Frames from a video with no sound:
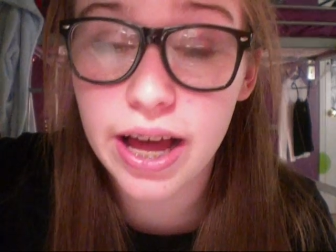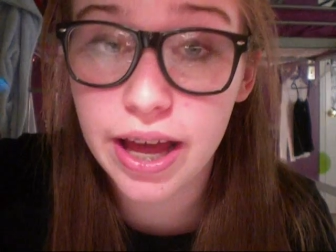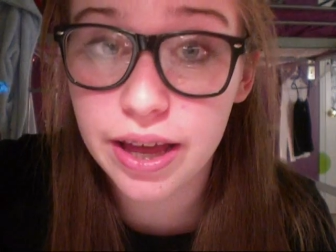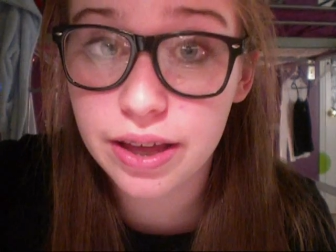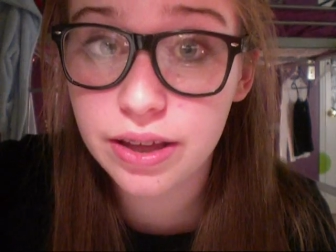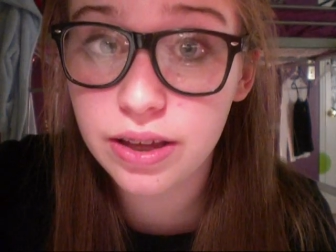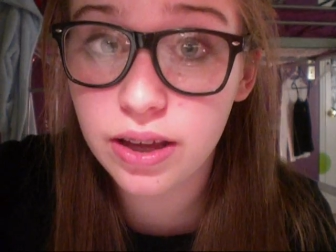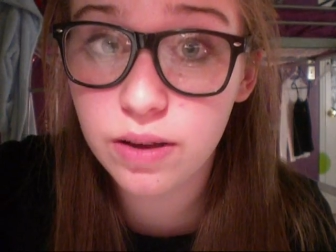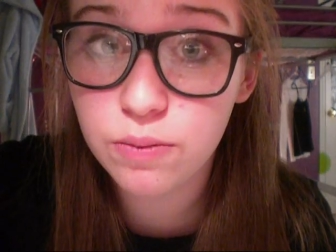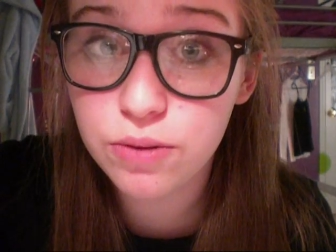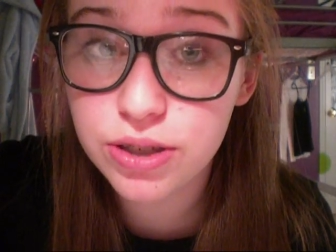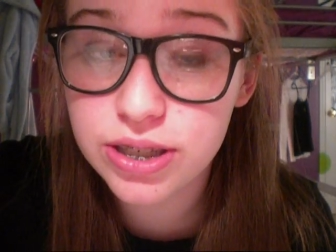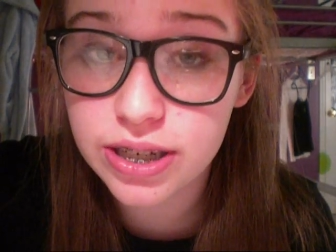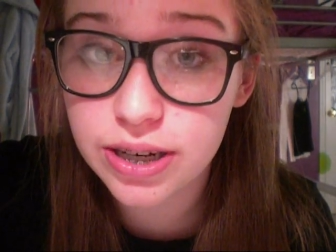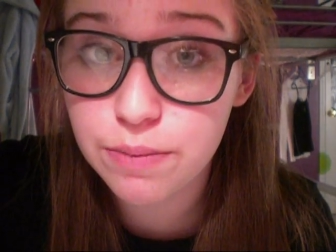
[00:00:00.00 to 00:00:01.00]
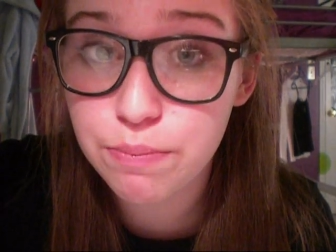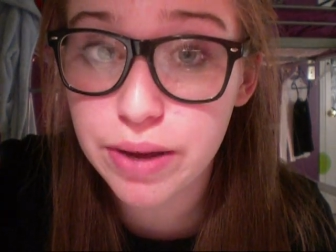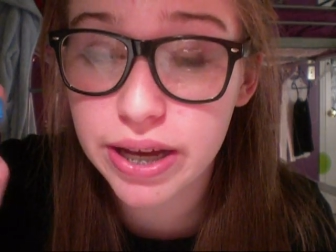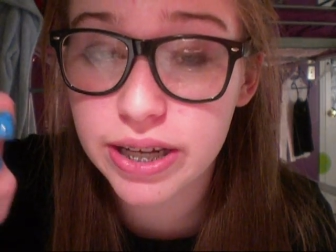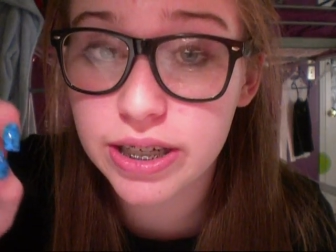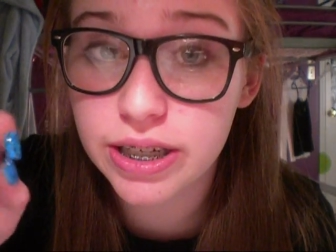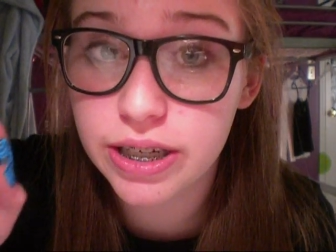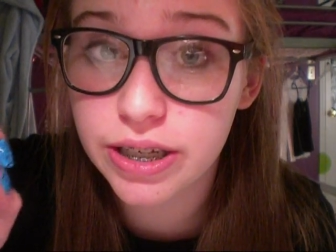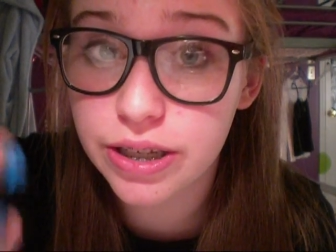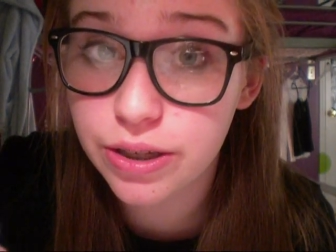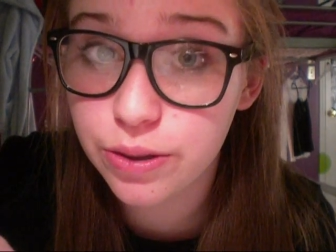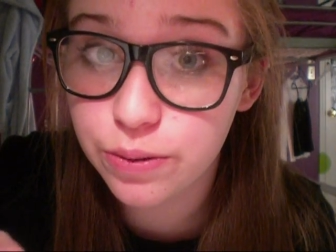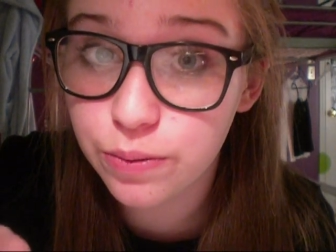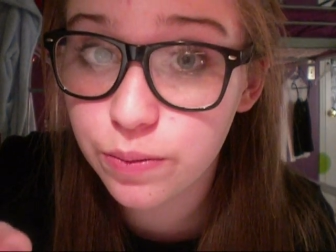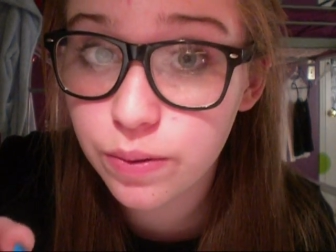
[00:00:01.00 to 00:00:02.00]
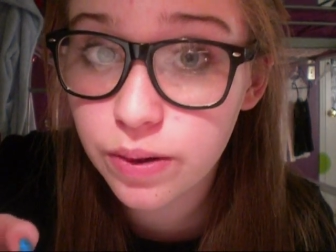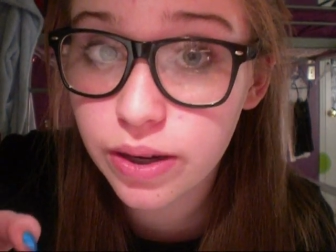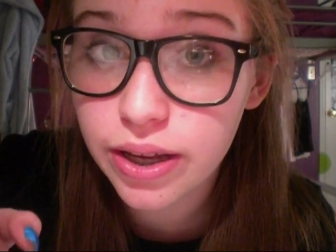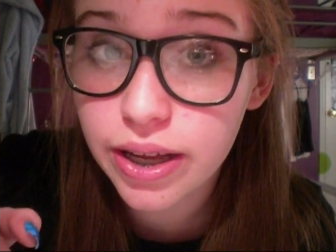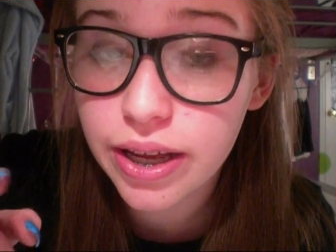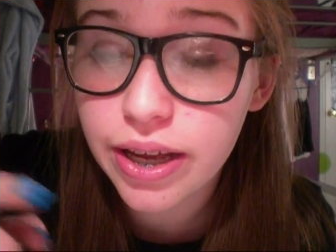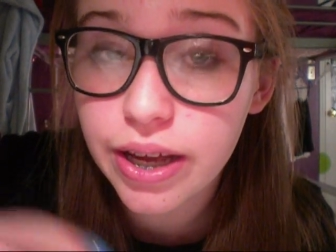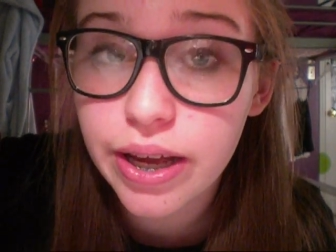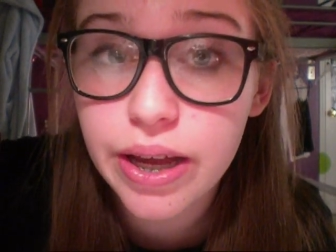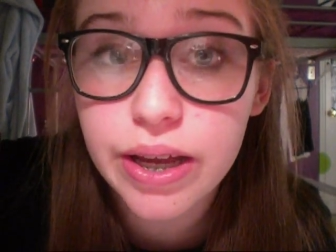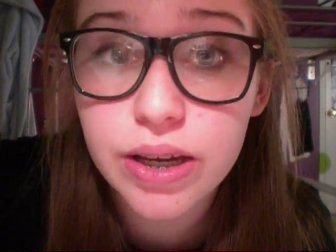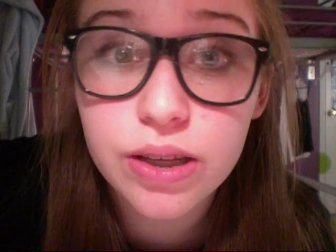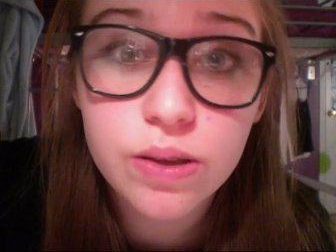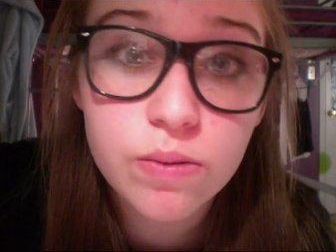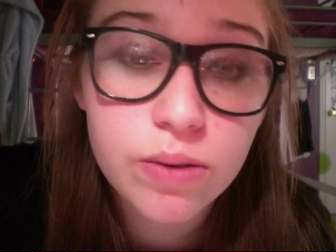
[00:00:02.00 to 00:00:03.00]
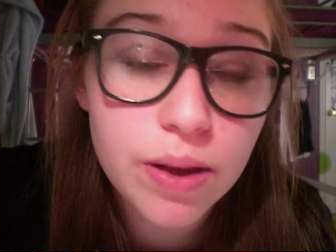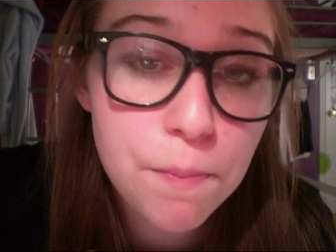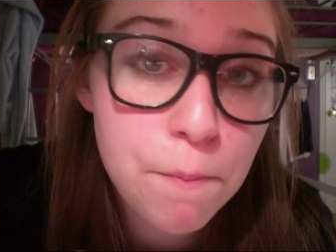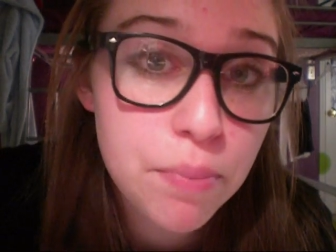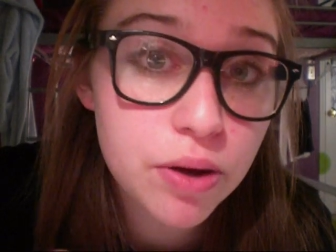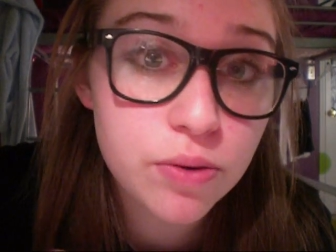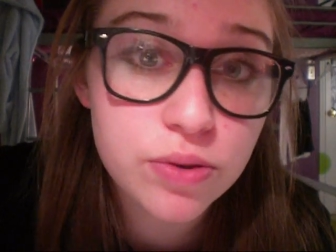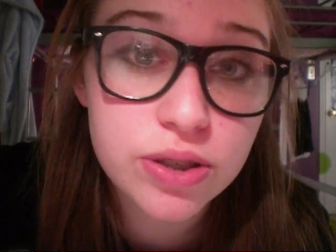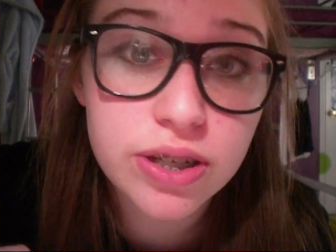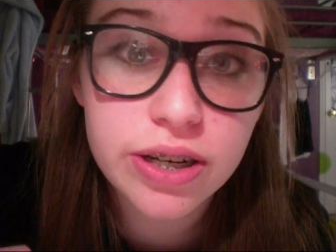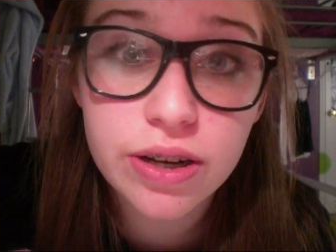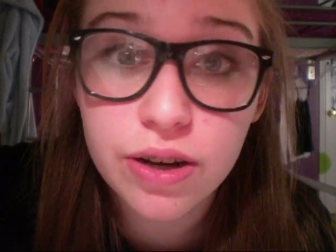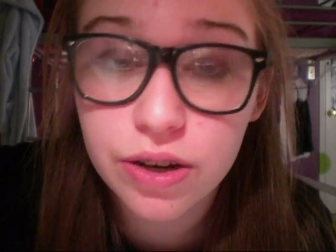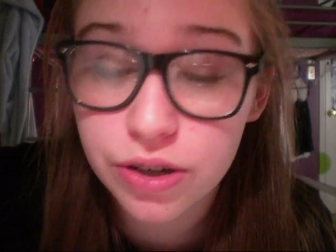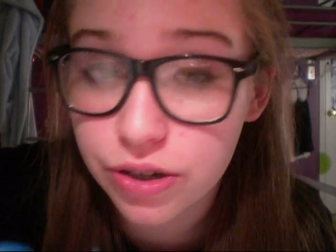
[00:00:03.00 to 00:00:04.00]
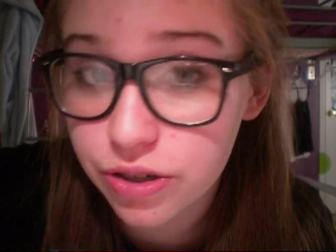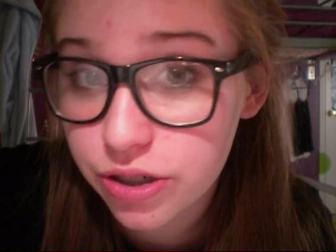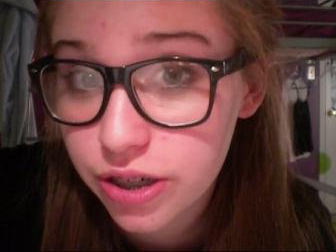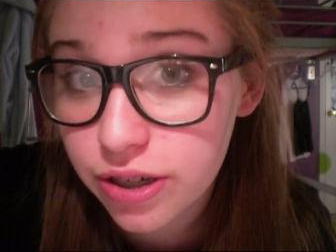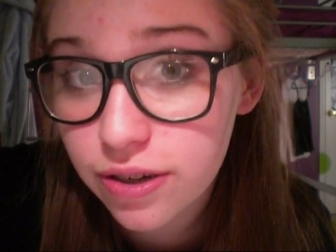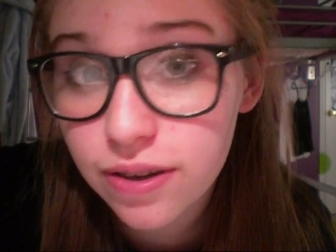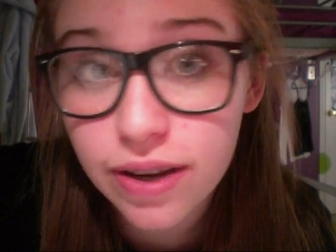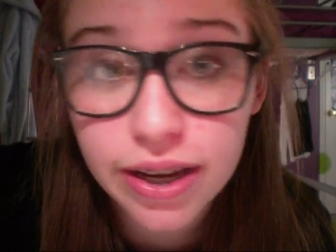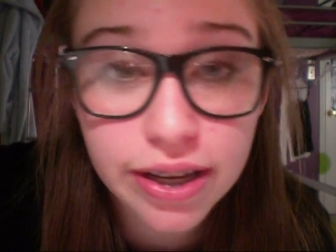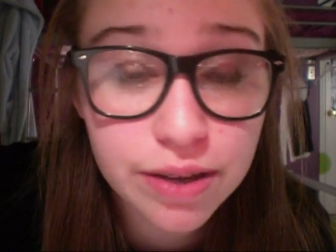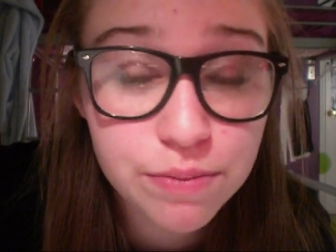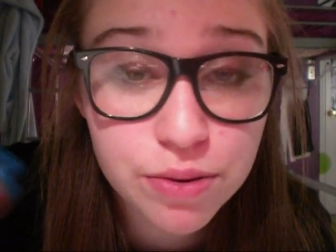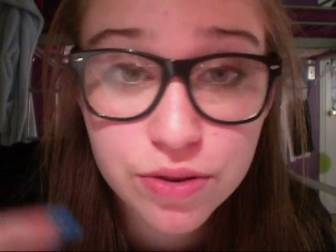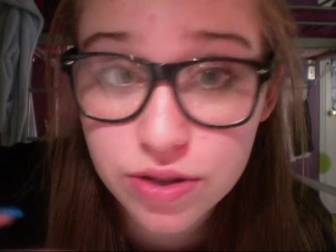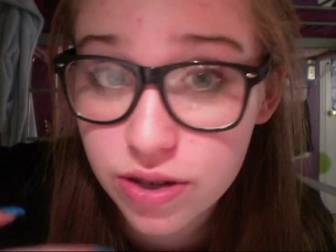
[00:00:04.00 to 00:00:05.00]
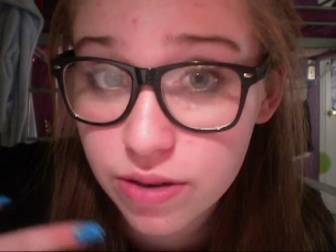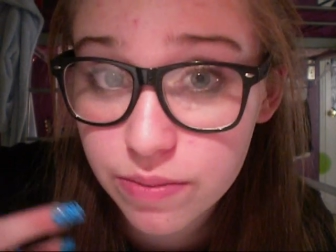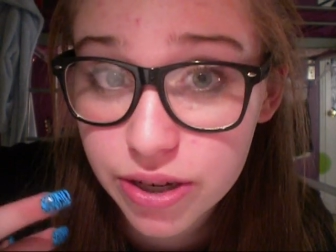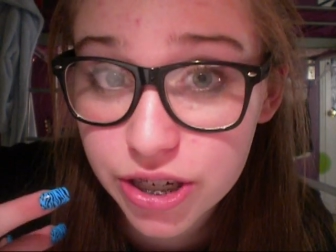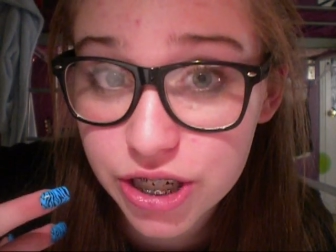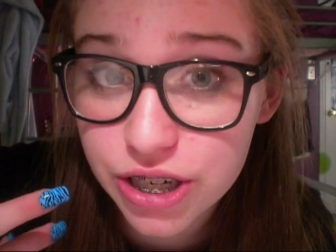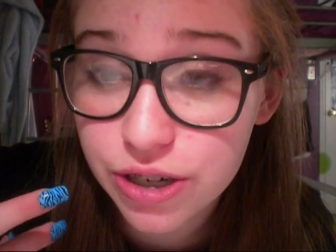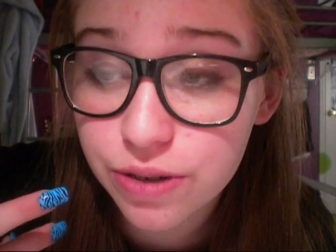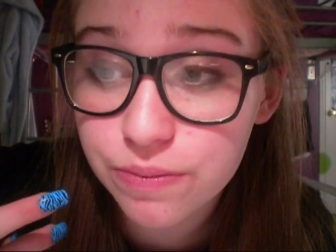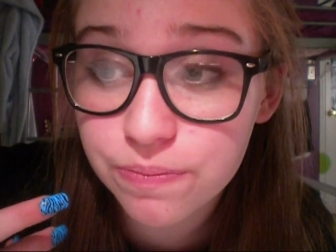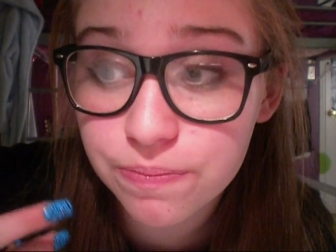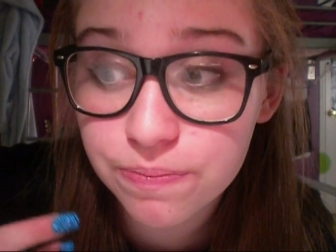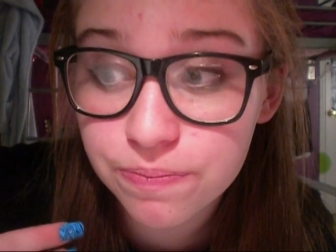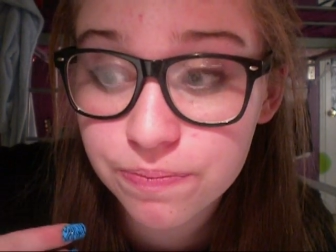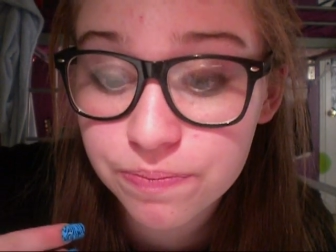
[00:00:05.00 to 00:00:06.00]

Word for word: I will send it back to you, and you can post it on your channel, I can post it on my channel.